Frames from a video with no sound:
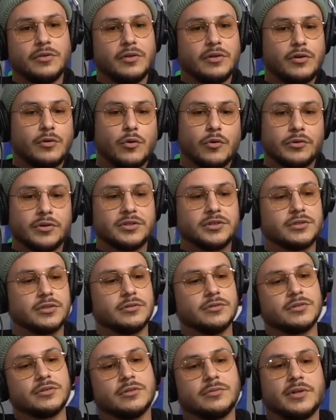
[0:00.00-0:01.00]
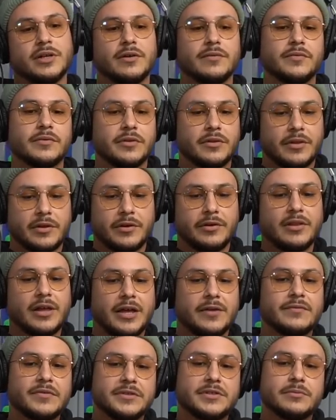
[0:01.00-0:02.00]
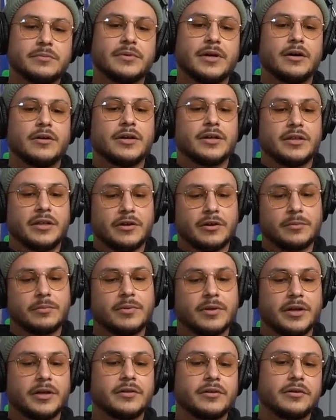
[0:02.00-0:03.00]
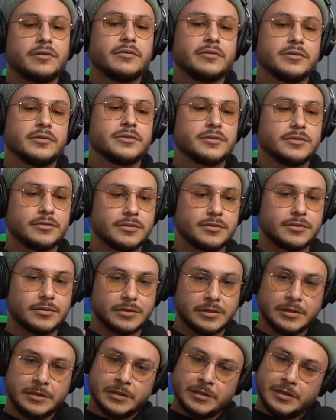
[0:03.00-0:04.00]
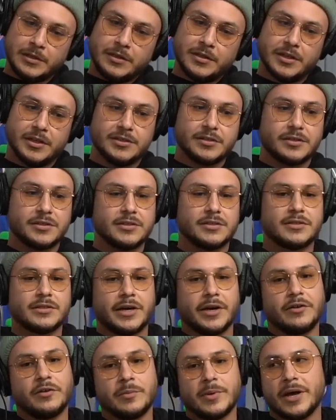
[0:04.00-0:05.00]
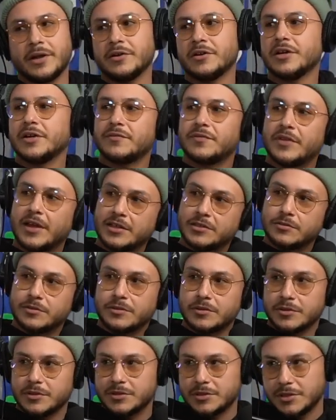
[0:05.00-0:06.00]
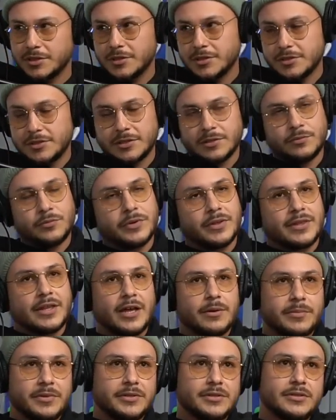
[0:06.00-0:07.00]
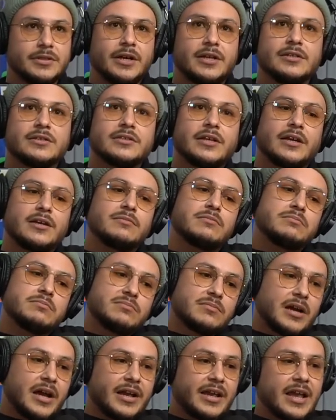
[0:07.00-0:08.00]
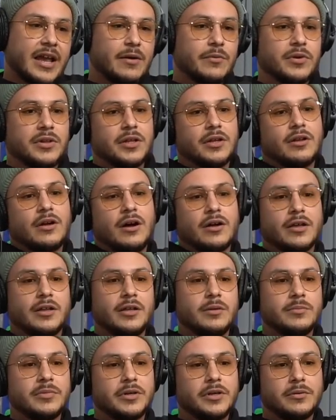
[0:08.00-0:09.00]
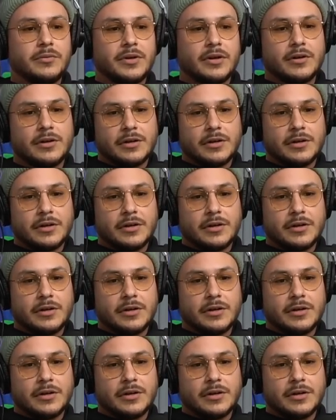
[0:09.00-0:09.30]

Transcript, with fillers: cornerstones to whatever their life is about, and they're applying their cornerstones to things on a societal manner if that's what their intent is. And with that being said, is like I can't really knock anybody with